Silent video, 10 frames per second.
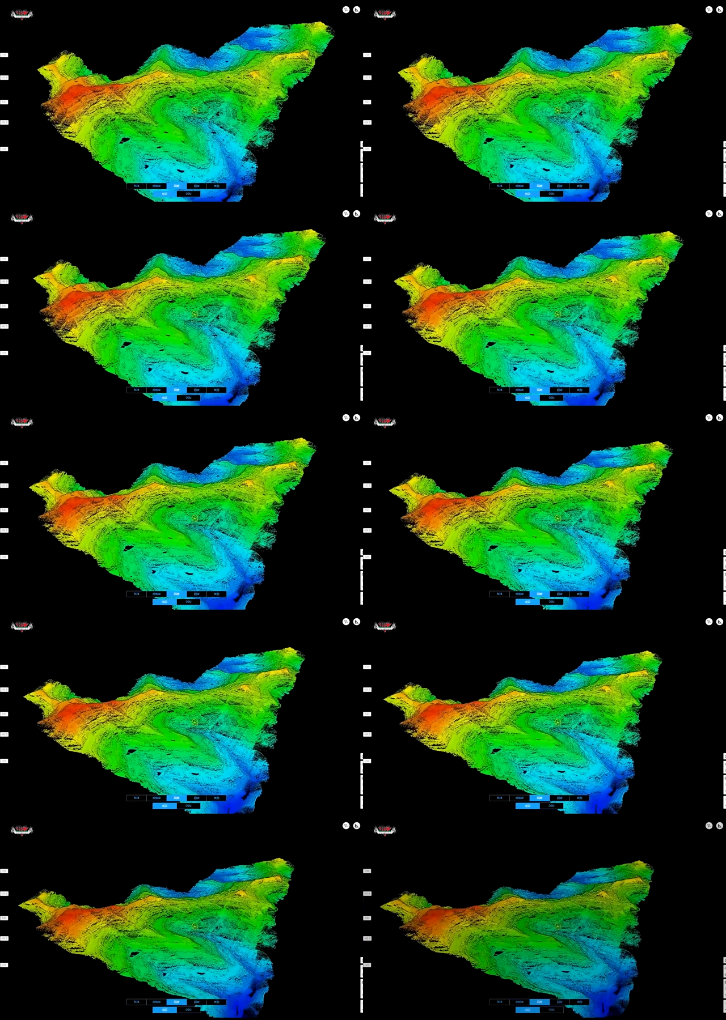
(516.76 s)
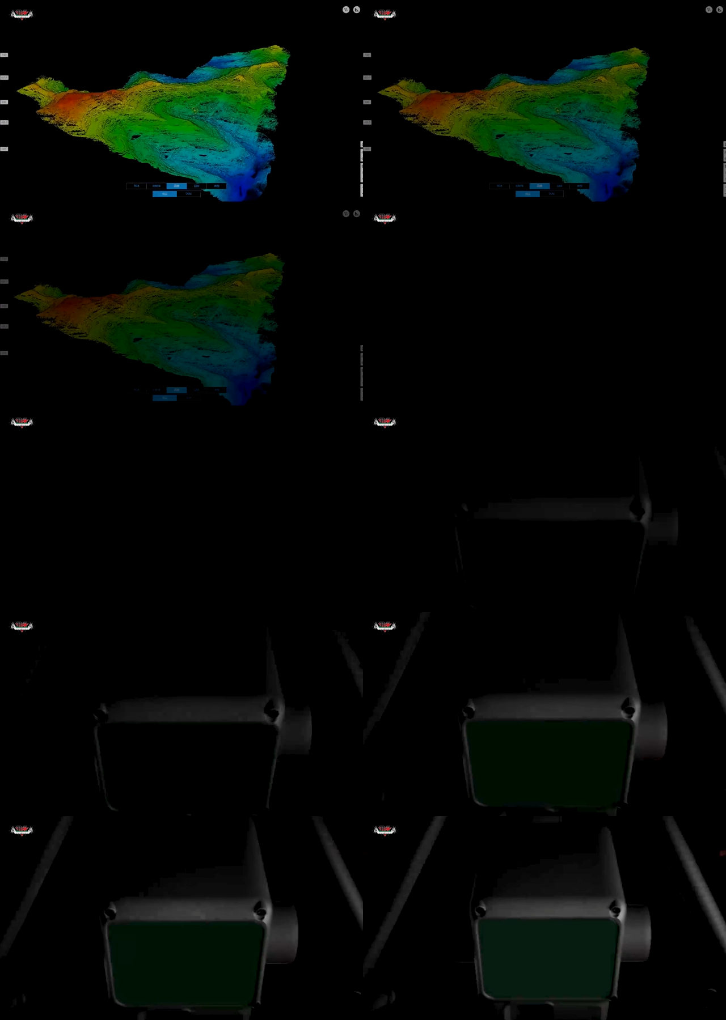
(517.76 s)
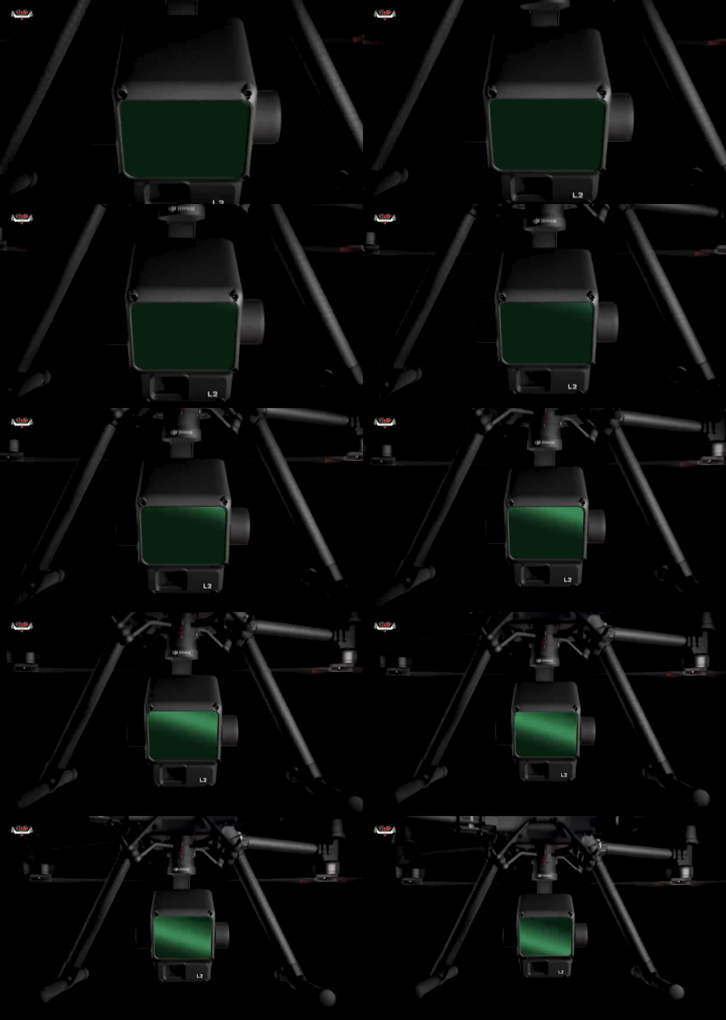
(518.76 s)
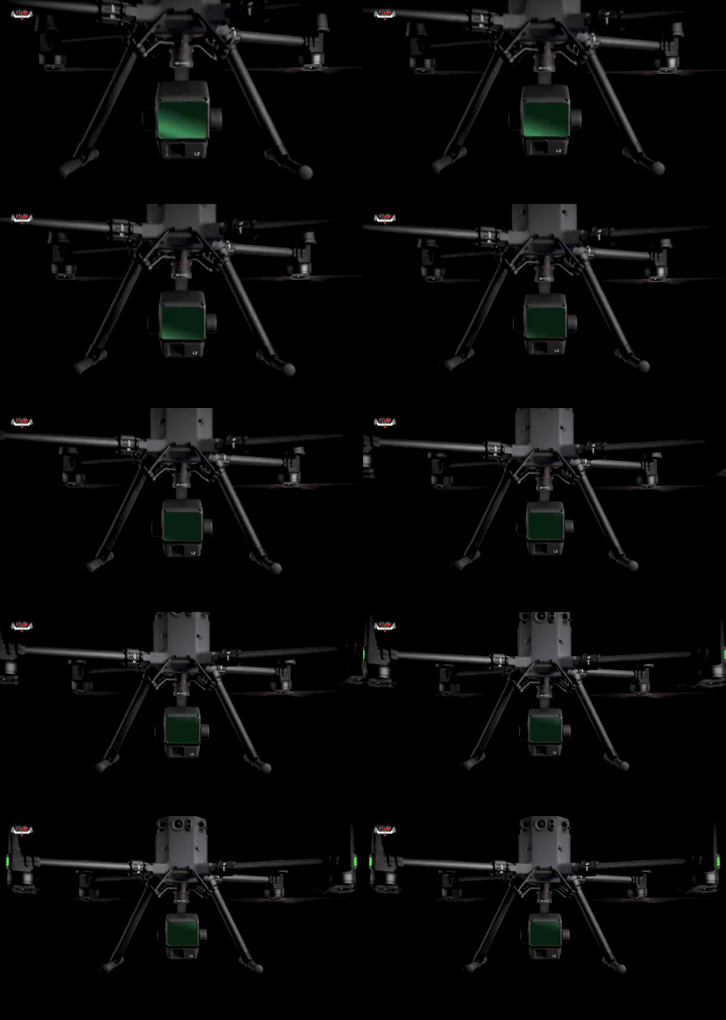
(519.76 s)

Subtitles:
No face is visible, so there are no lips to read.